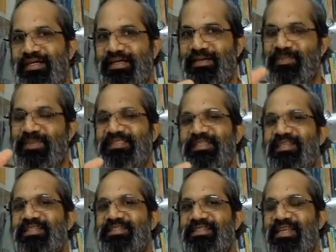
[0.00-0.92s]

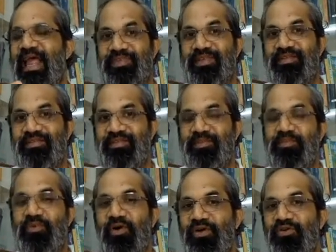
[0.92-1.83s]
representation. And the
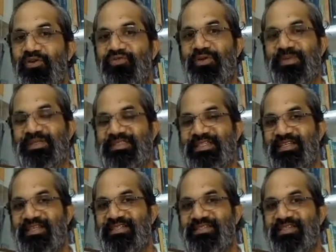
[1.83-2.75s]
mode of
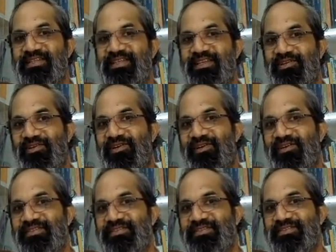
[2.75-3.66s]
representation he
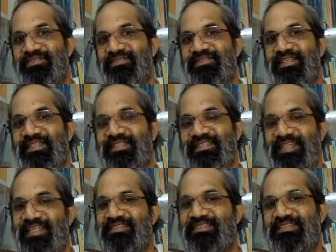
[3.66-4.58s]
calls the
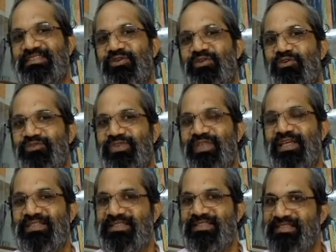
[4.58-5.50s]
sense of
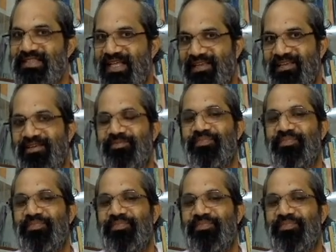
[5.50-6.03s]
that sign.